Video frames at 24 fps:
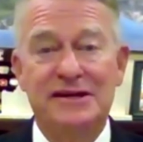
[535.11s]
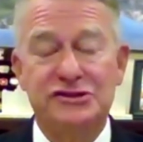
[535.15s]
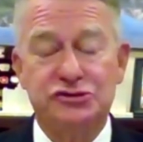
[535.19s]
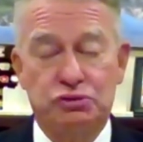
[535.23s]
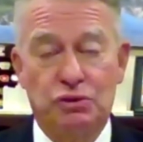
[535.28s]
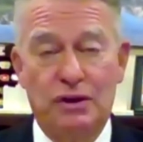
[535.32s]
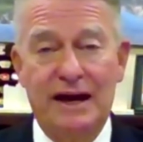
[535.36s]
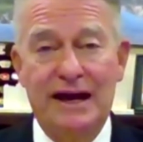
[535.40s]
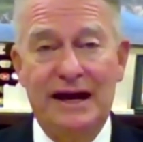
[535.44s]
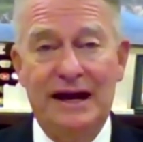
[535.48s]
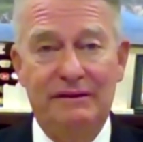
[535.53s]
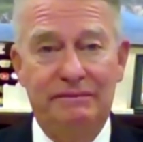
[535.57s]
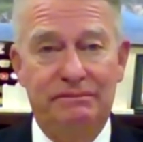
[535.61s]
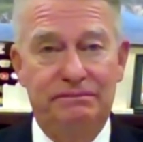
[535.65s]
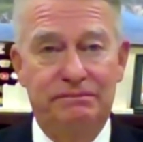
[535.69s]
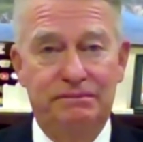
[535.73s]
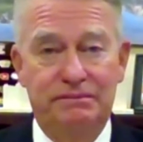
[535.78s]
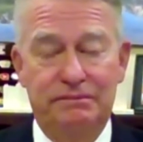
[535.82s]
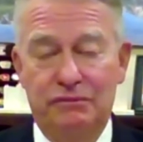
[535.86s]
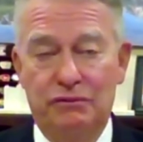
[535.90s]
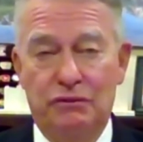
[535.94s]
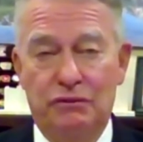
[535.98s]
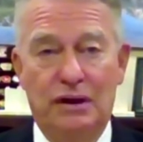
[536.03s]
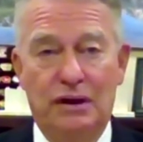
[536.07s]
And the best
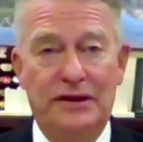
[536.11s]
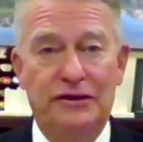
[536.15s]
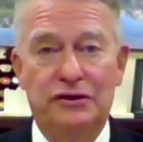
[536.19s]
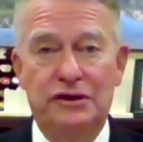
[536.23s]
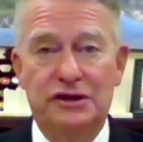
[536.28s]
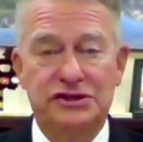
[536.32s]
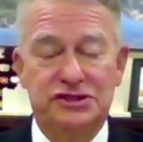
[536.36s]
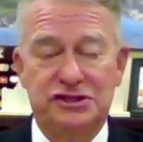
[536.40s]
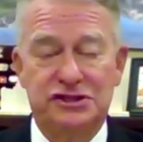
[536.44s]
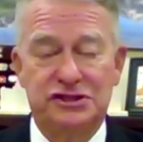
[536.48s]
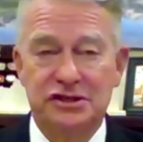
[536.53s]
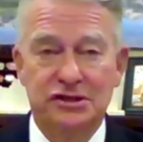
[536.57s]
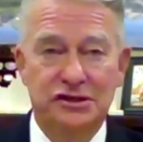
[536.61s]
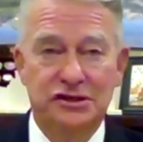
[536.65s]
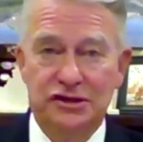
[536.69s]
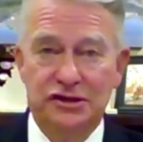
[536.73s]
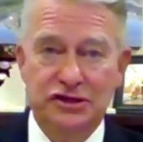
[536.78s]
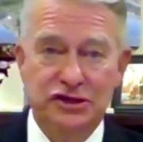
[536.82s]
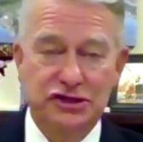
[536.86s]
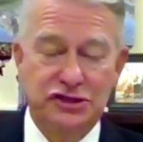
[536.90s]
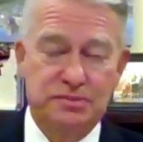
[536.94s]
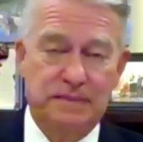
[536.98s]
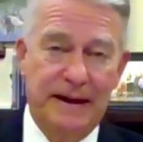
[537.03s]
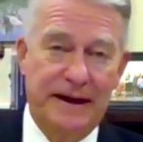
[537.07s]
way, whether
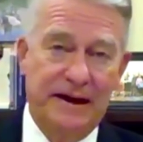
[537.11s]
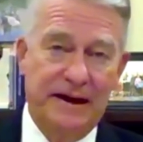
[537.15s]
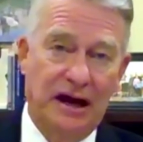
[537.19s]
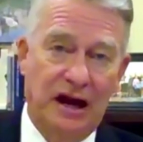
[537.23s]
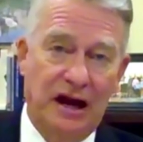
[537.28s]
it's